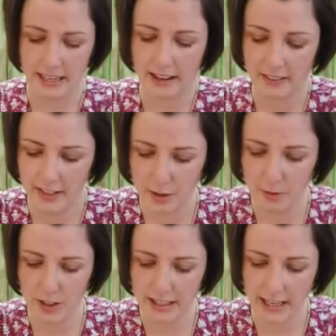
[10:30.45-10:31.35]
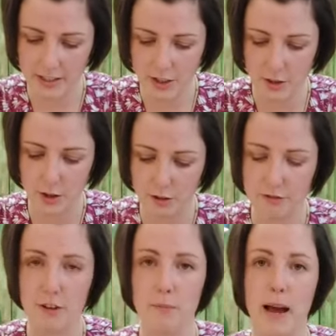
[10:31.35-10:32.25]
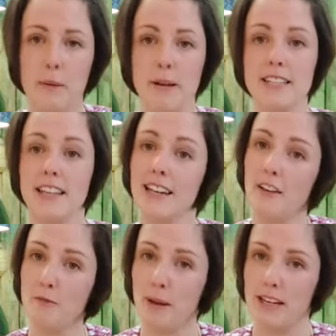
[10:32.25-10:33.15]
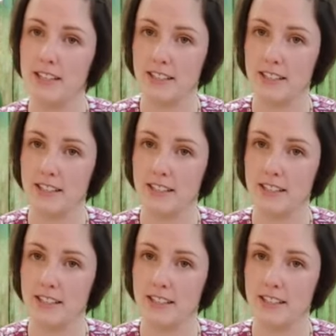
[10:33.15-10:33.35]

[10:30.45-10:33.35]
and then you want to get your front pattern piece, the left piece.